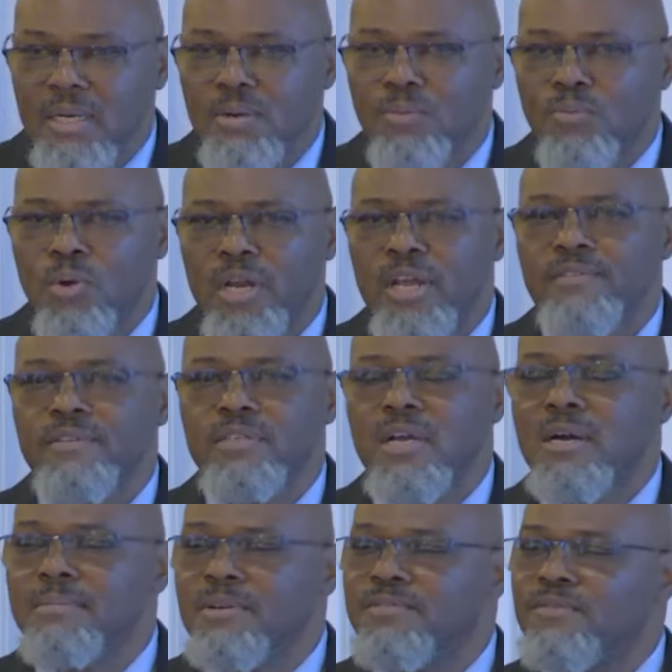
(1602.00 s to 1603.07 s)
whatever
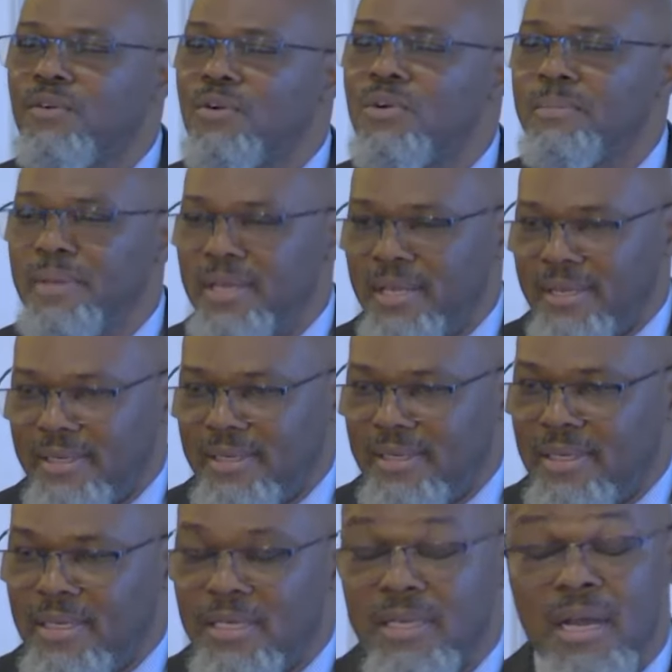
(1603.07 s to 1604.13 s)
come before me,
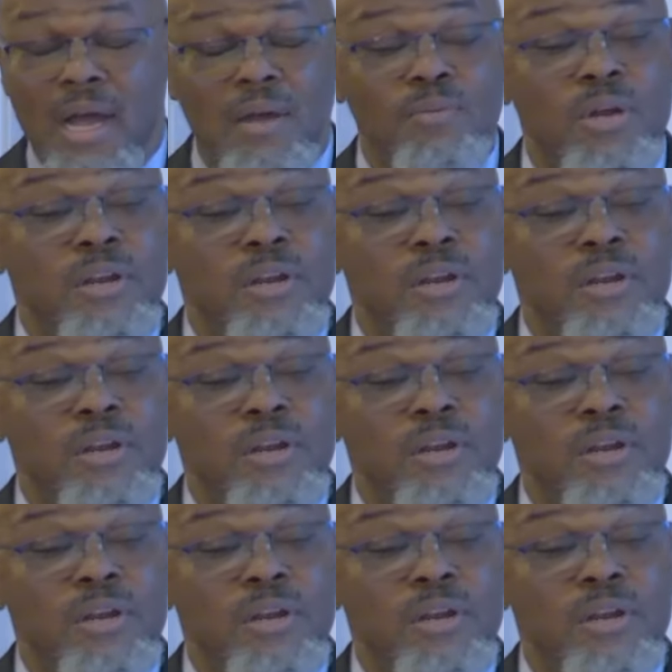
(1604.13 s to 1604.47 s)
God,